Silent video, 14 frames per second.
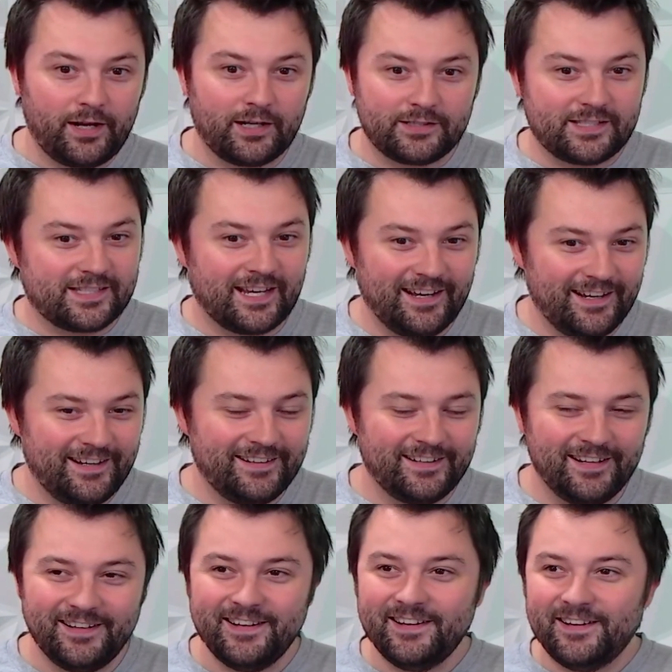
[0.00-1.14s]
outside
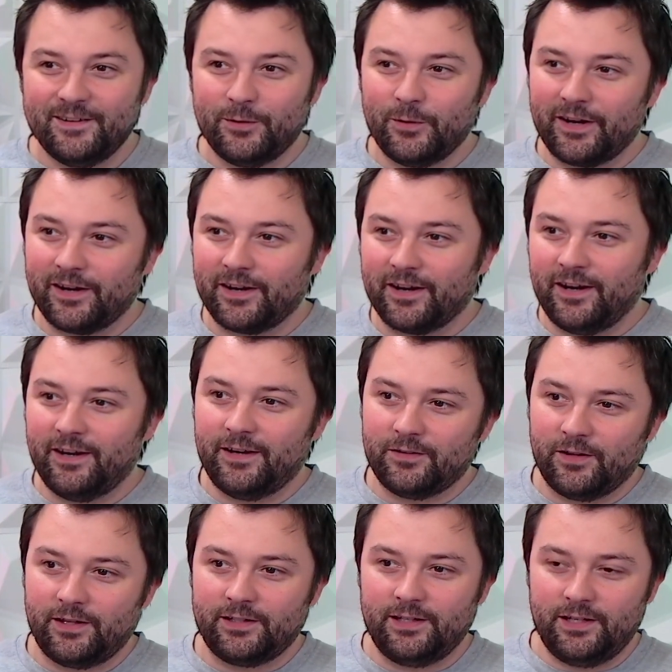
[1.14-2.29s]
where
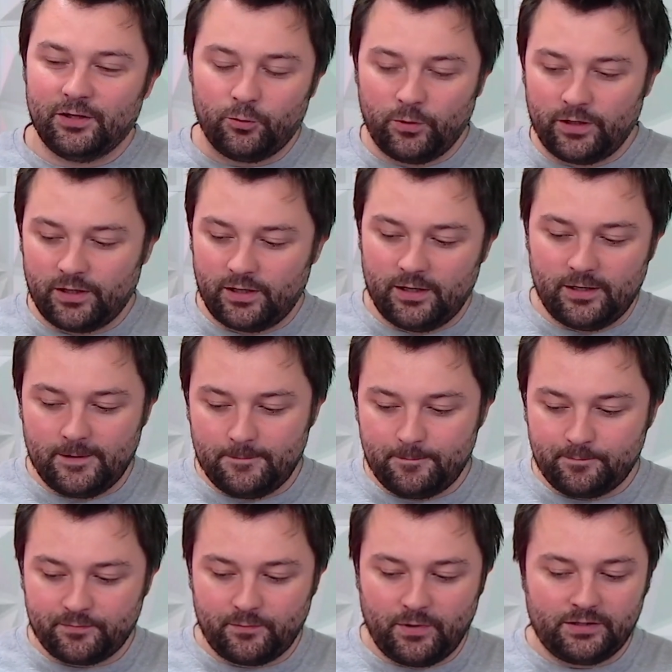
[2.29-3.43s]
near where
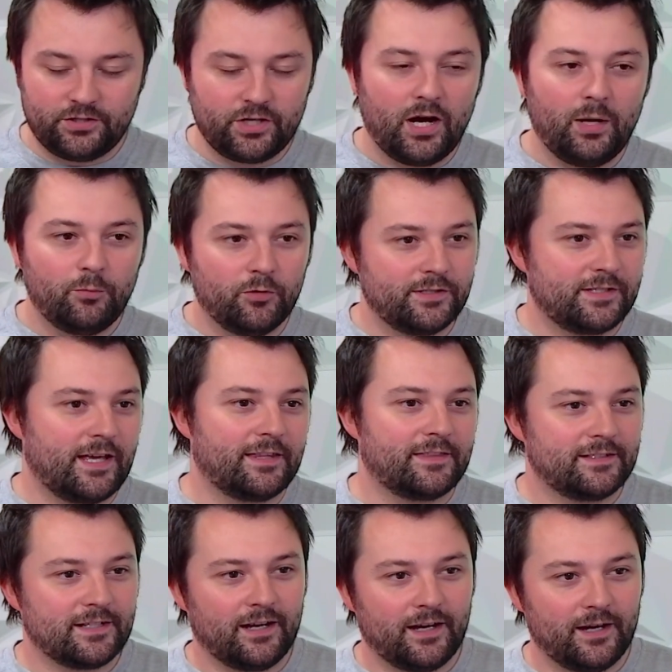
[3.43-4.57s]
my job was at
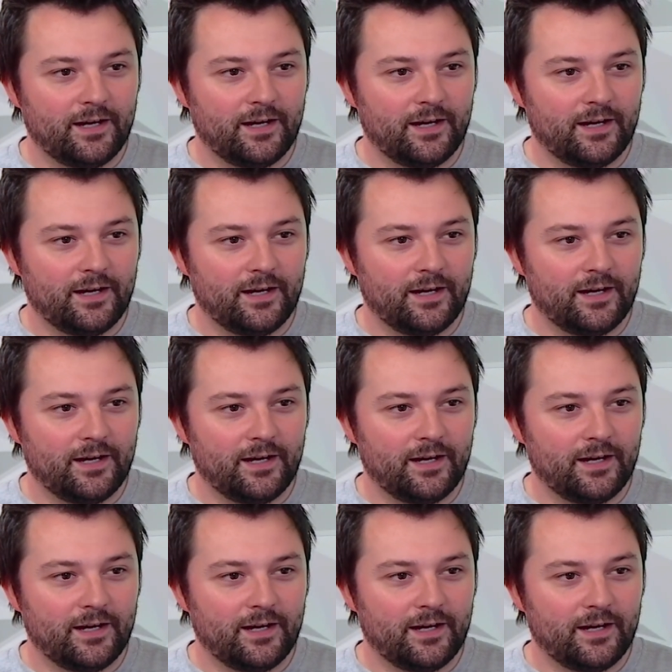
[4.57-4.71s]
the time.